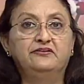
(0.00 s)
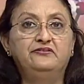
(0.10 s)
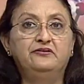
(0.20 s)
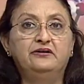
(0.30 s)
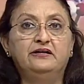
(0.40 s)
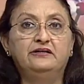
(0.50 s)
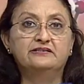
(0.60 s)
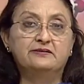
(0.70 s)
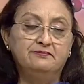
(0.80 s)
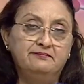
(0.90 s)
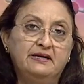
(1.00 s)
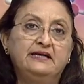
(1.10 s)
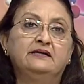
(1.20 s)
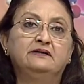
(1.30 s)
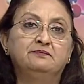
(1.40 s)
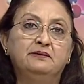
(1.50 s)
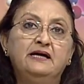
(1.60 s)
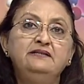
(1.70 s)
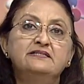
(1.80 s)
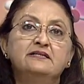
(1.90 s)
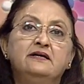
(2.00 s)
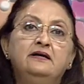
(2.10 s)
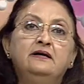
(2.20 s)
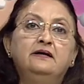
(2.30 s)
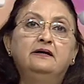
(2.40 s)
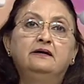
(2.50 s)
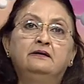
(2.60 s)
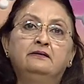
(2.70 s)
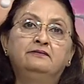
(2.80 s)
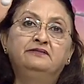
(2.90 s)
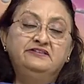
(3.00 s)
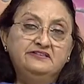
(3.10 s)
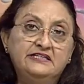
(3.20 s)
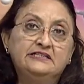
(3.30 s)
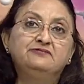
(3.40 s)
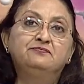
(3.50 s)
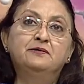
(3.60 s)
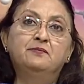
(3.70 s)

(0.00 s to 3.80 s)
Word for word: ginger and some many other plants. Uh, vegetative